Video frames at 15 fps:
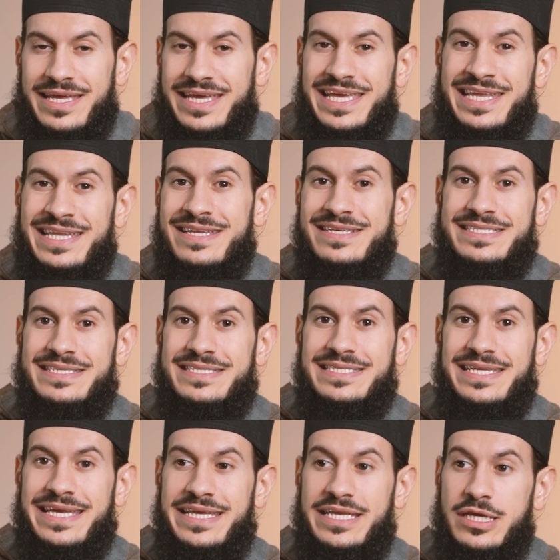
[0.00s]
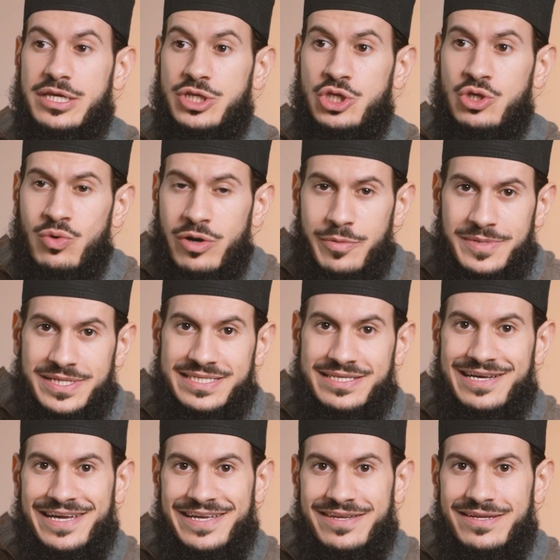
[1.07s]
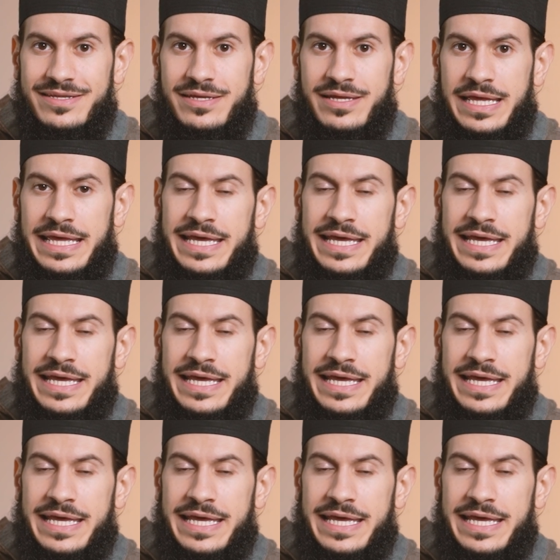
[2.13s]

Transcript: He doesn't say, you are misguided.